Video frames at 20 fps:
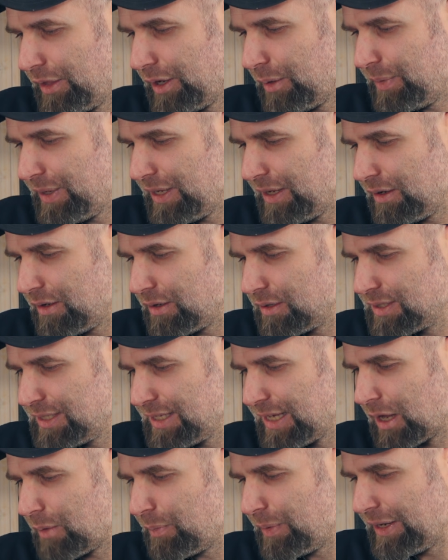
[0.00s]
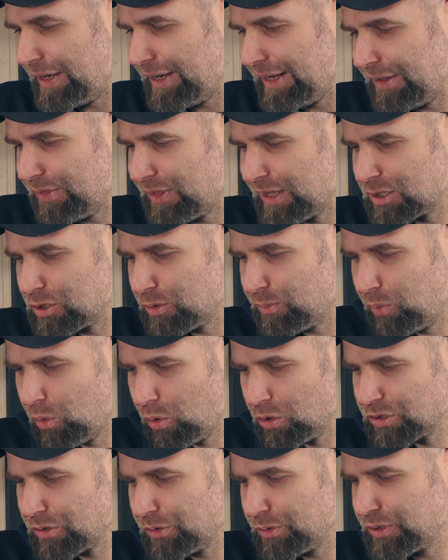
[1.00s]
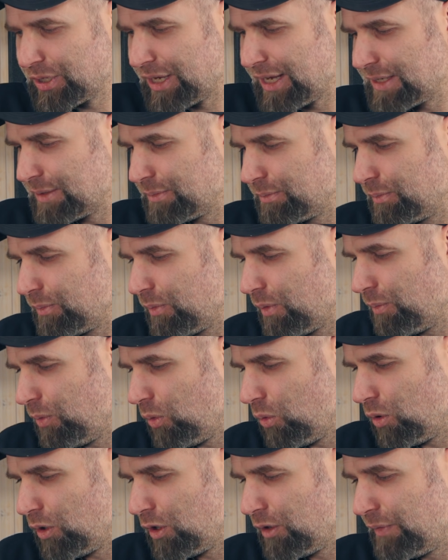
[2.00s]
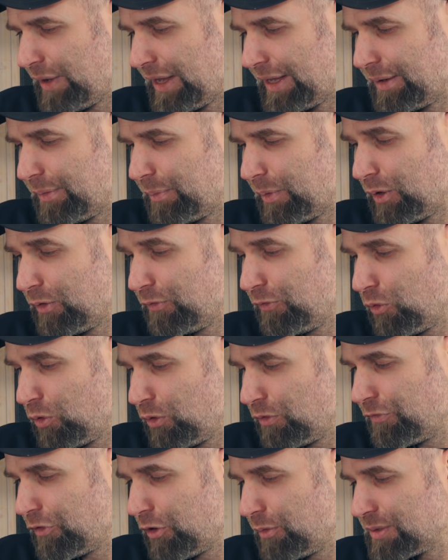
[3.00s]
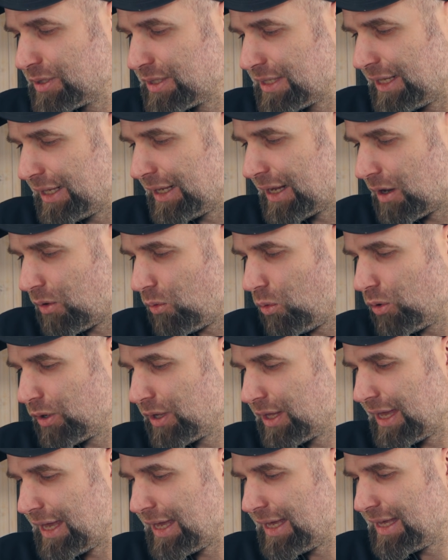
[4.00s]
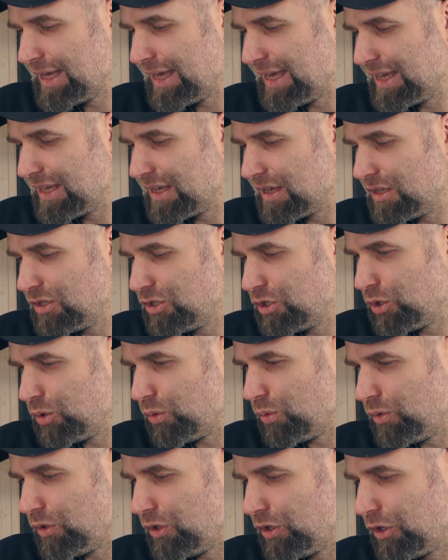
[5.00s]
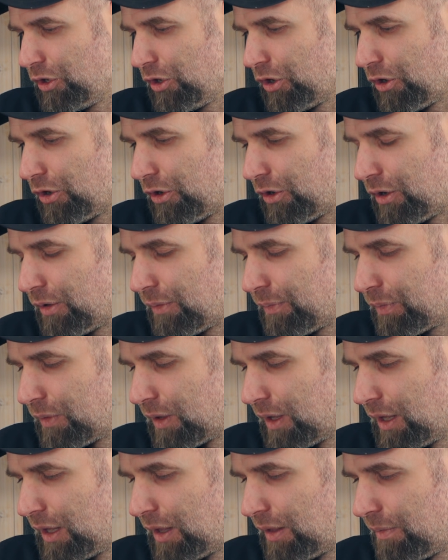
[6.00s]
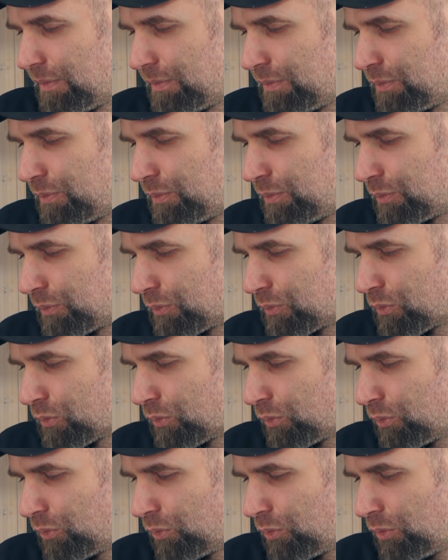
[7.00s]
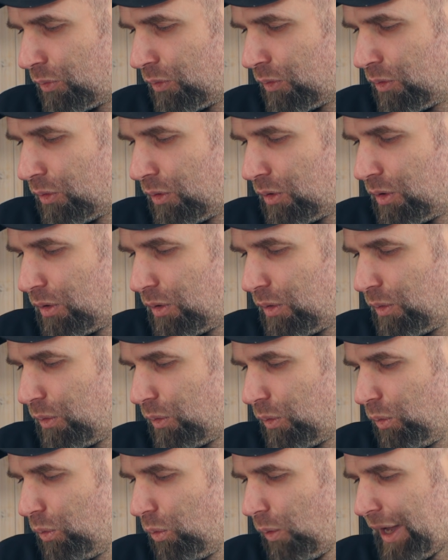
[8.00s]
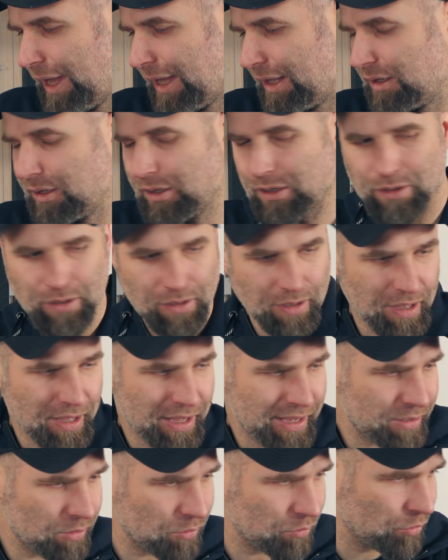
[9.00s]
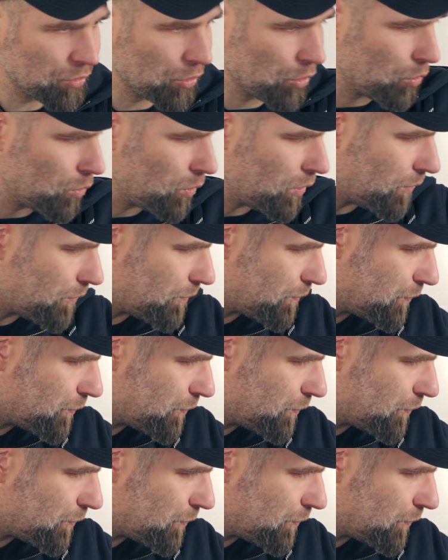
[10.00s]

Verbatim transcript: there be a C I P lid that supports a rotating ball available for Fermzilla or kveik King Junior? Um, when? I don't know.